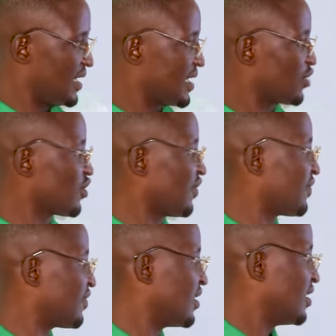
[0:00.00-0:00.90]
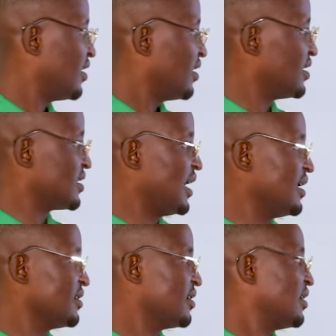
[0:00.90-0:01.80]
is out of it
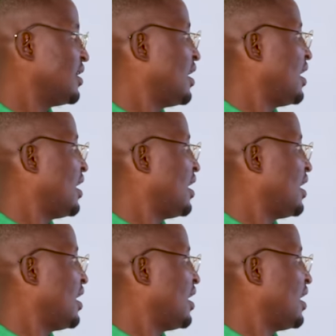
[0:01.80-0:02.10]
then.